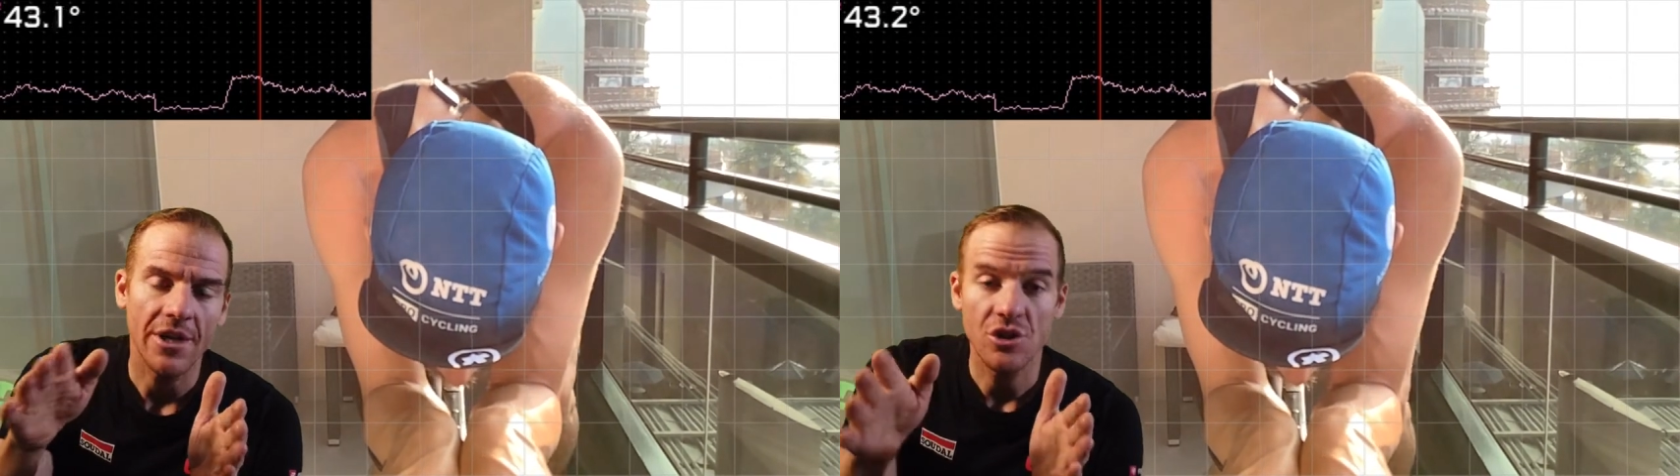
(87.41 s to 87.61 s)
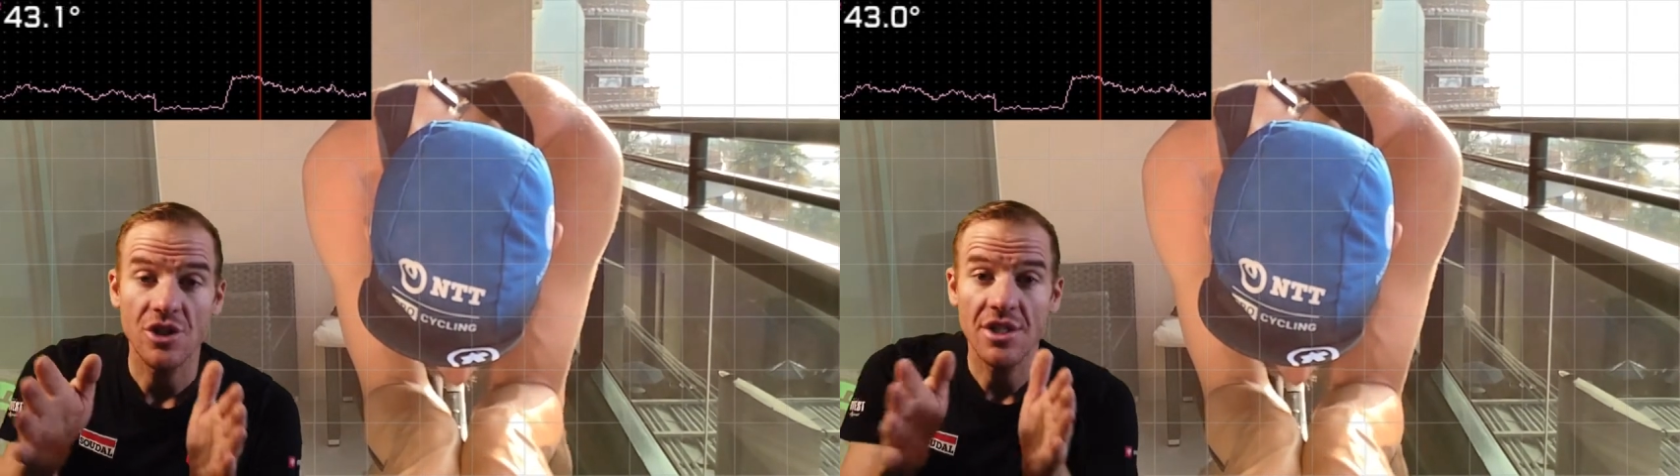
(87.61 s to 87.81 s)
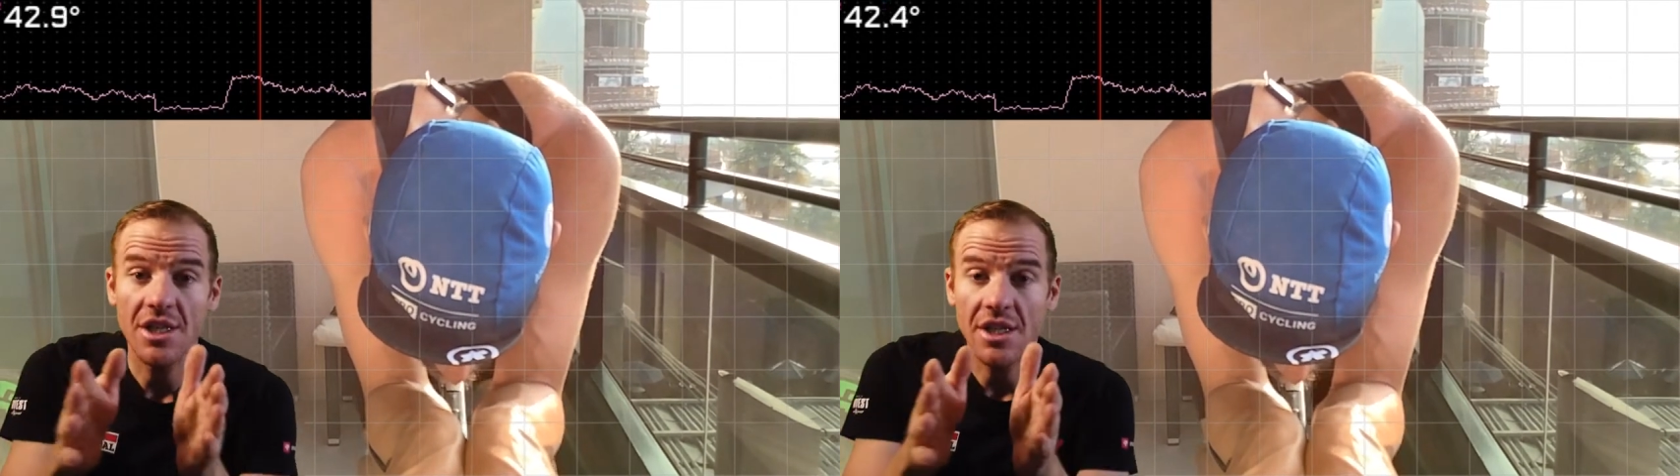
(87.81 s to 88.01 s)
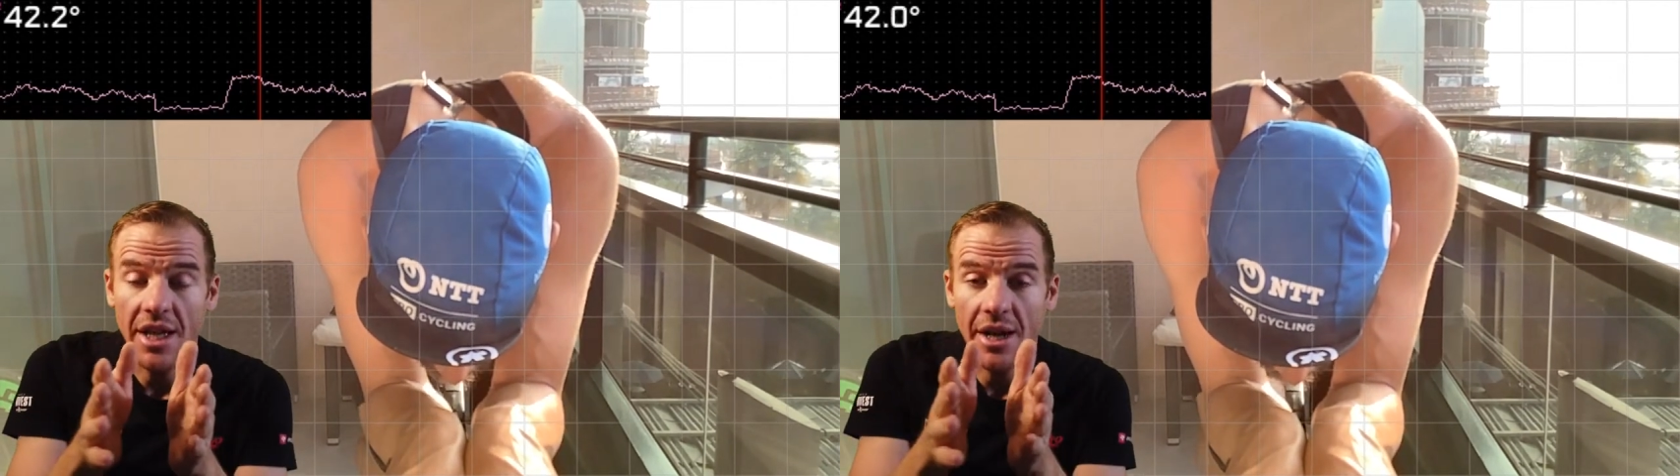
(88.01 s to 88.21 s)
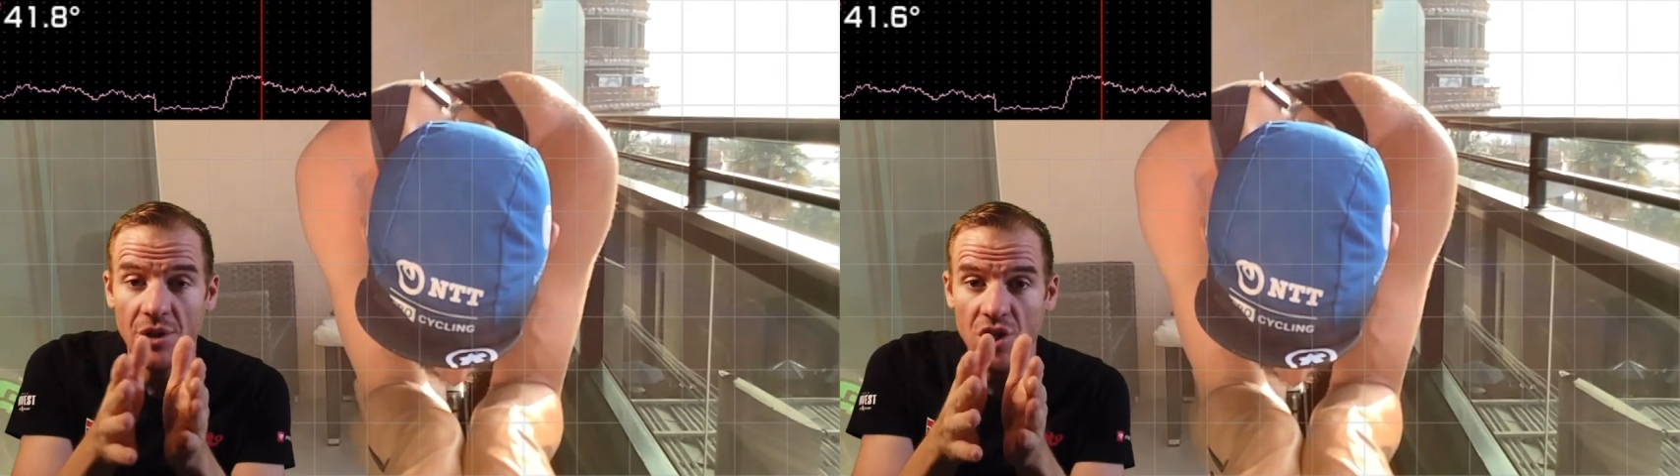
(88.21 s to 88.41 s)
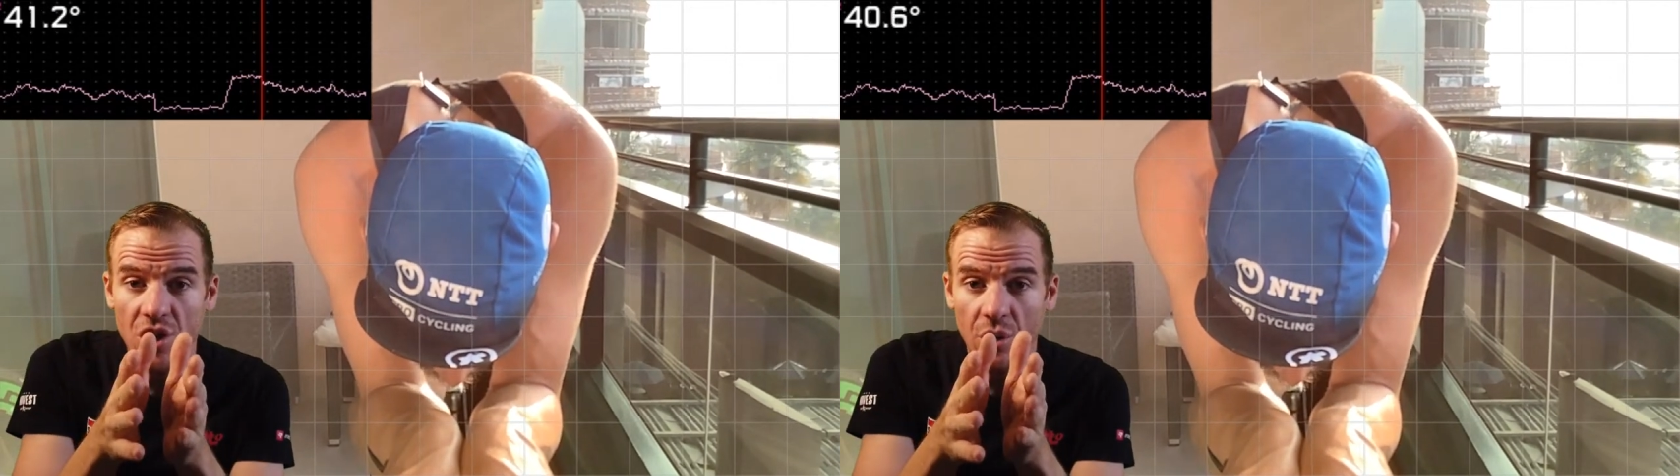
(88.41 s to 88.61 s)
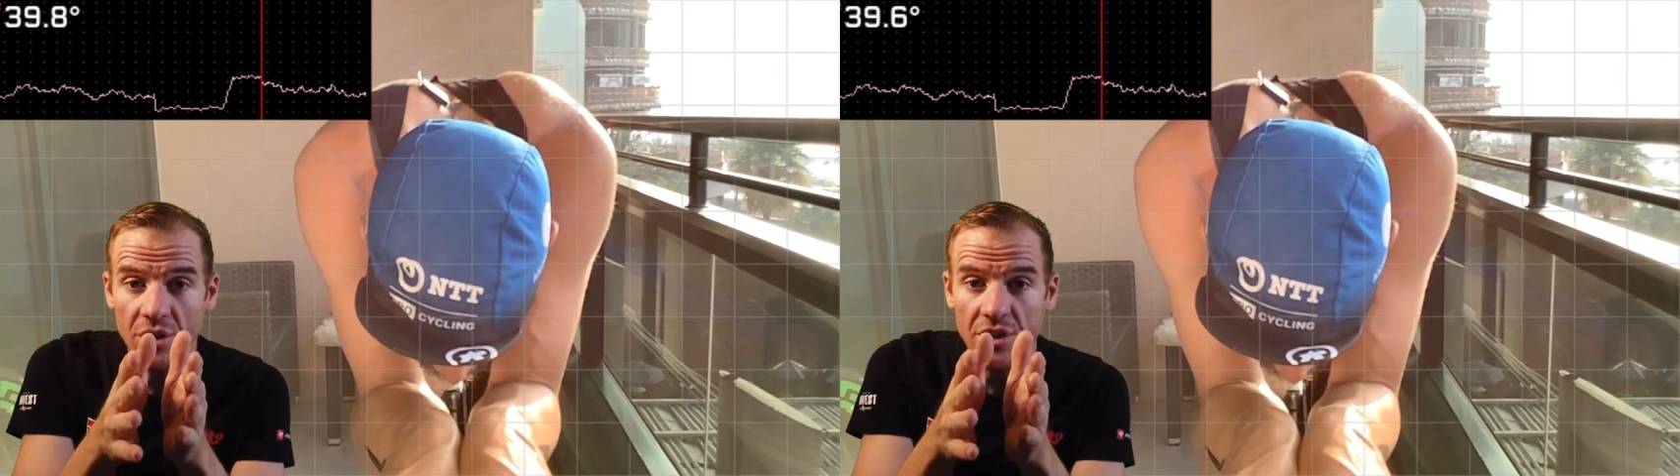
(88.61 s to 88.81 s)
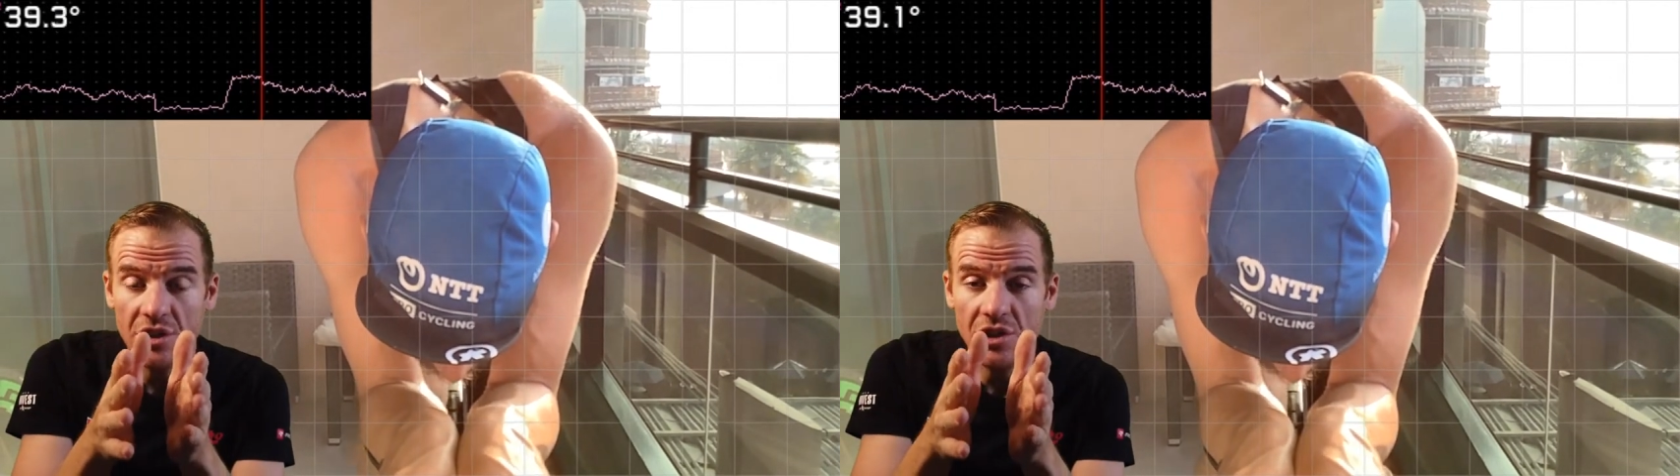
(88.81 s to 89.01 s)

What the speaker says: and you see how his shoulders are